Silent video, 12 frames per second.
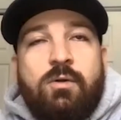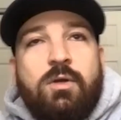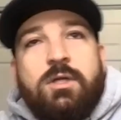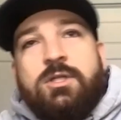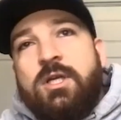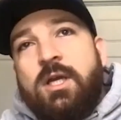
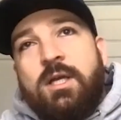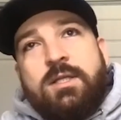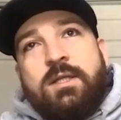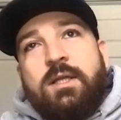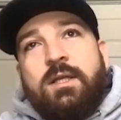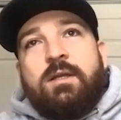Crooked Giants, I
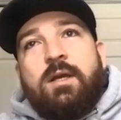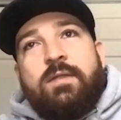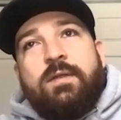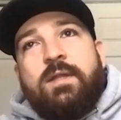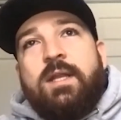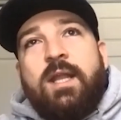think
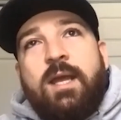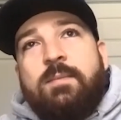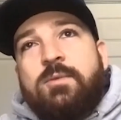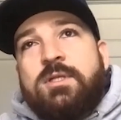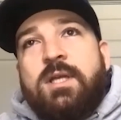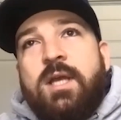the name
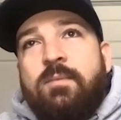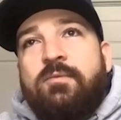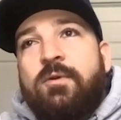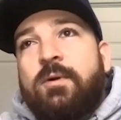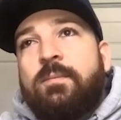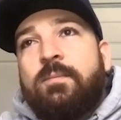just came
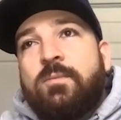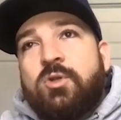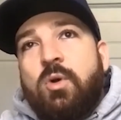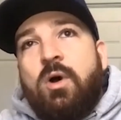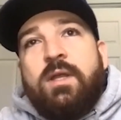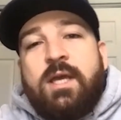from,
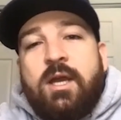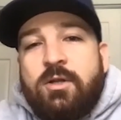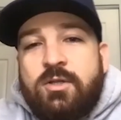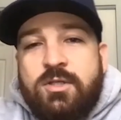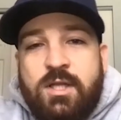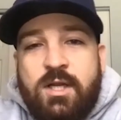so all the
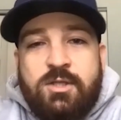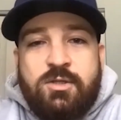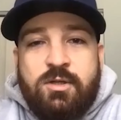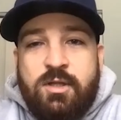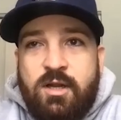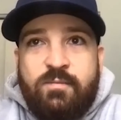characters that
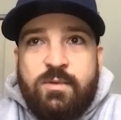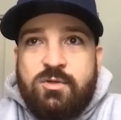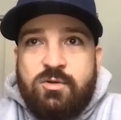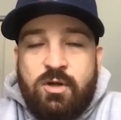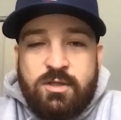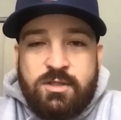I've been
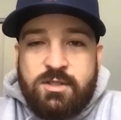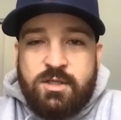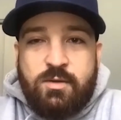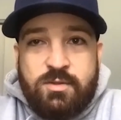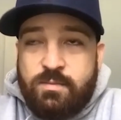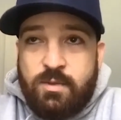drawing since I
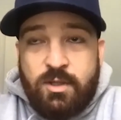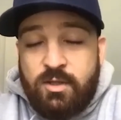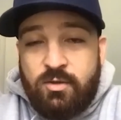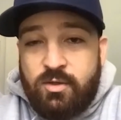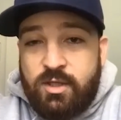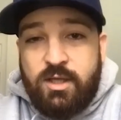was a
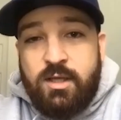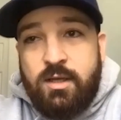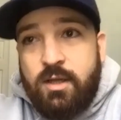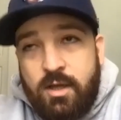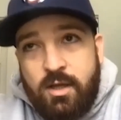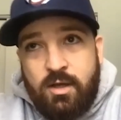little
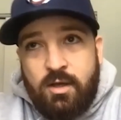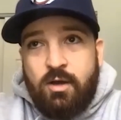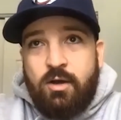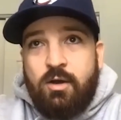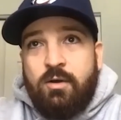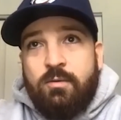kid
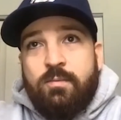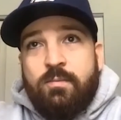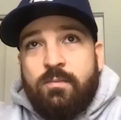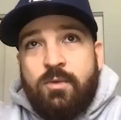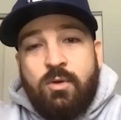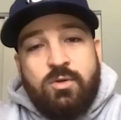are
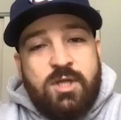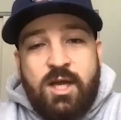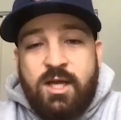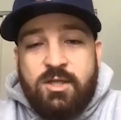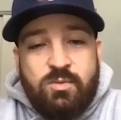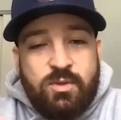those
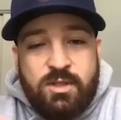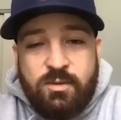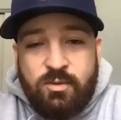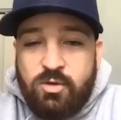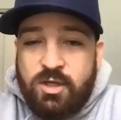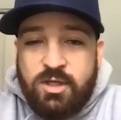guys with the
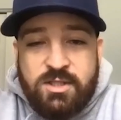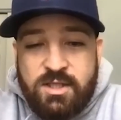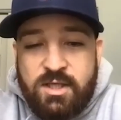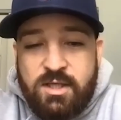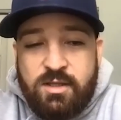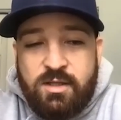crooked
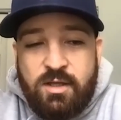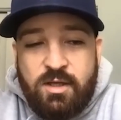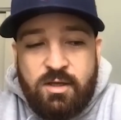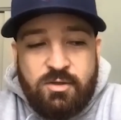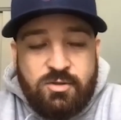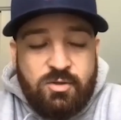teeth.
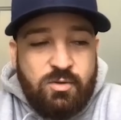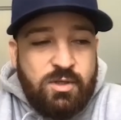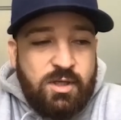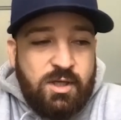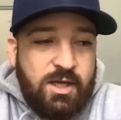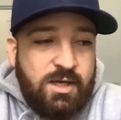So
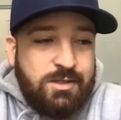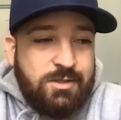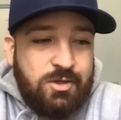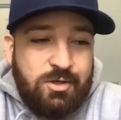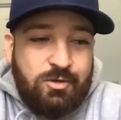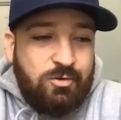it kind of just
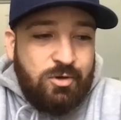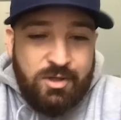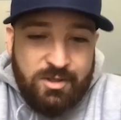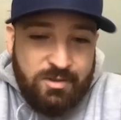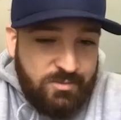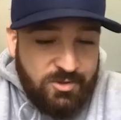started
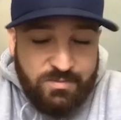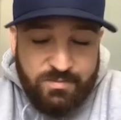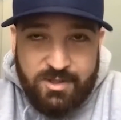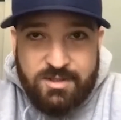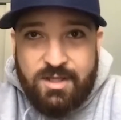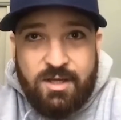crooked just
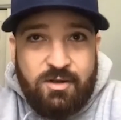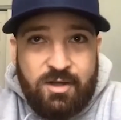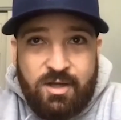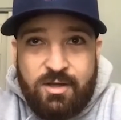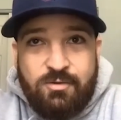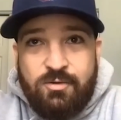because they all
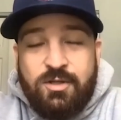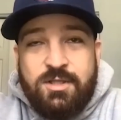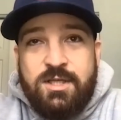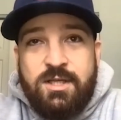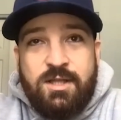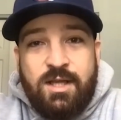got crooked
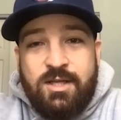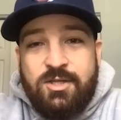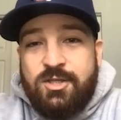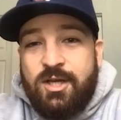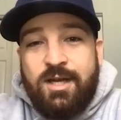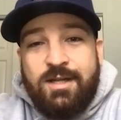teeth, and
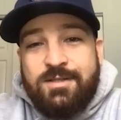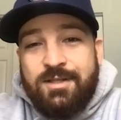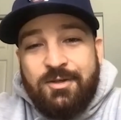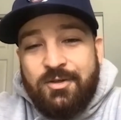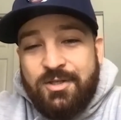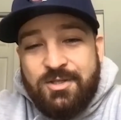giants
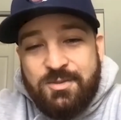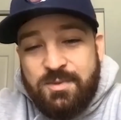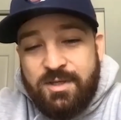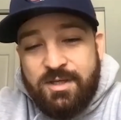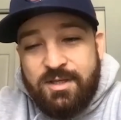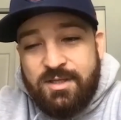literally just
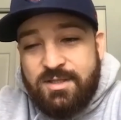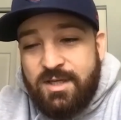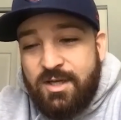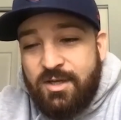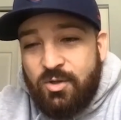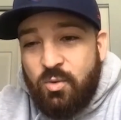because
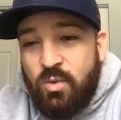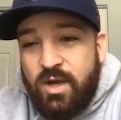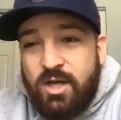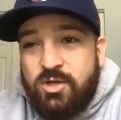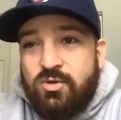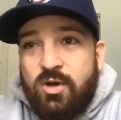the way
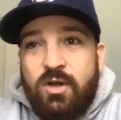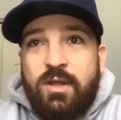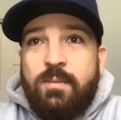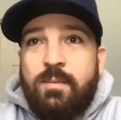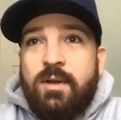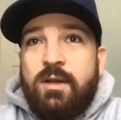I draw
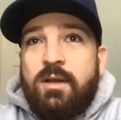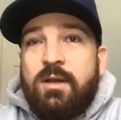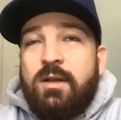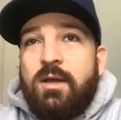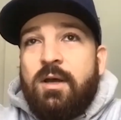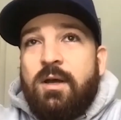them
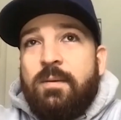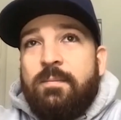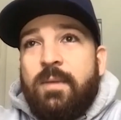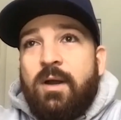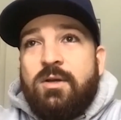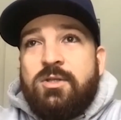and
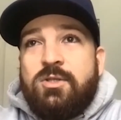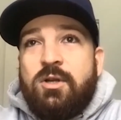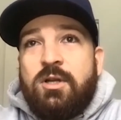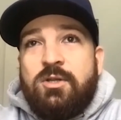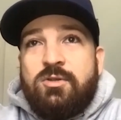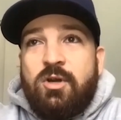how I
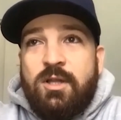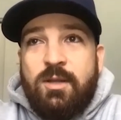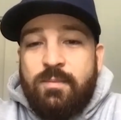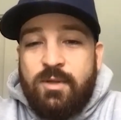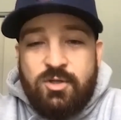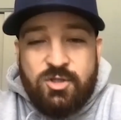started drawing
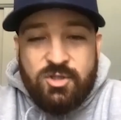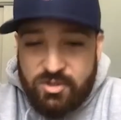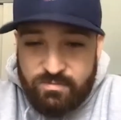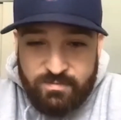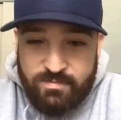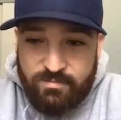them, they're just
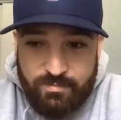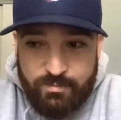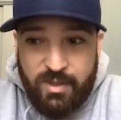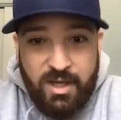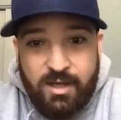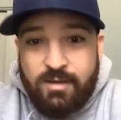
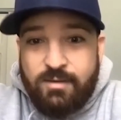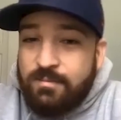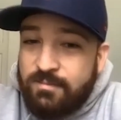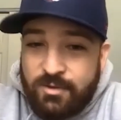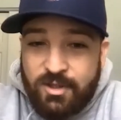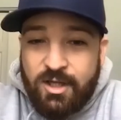big.
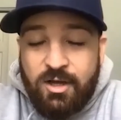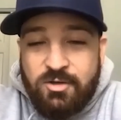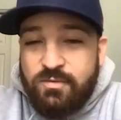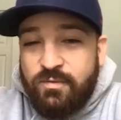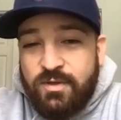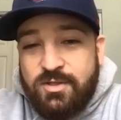They're like 100
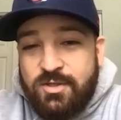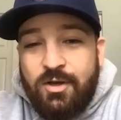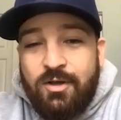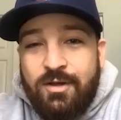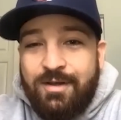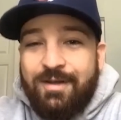feet tall.